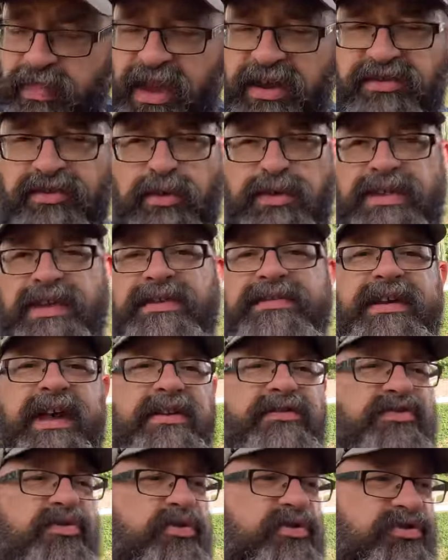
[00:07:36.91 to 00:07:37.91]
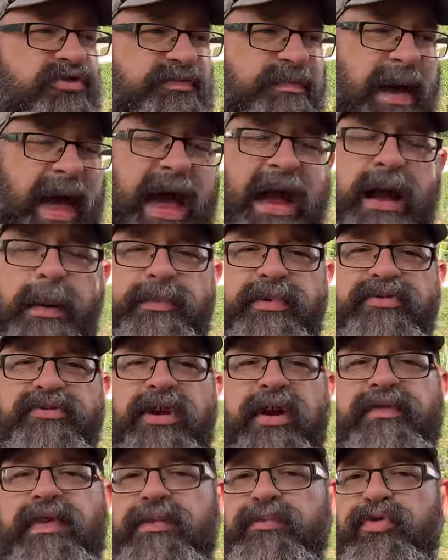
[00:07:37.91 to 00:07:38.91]
So in this case, you could just pack up your
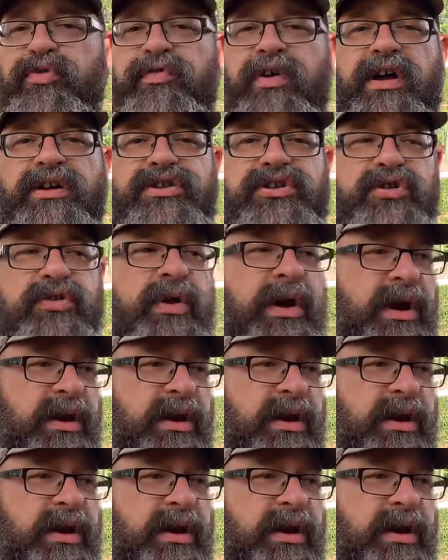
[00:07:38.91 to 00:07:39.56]
stuff and move on to,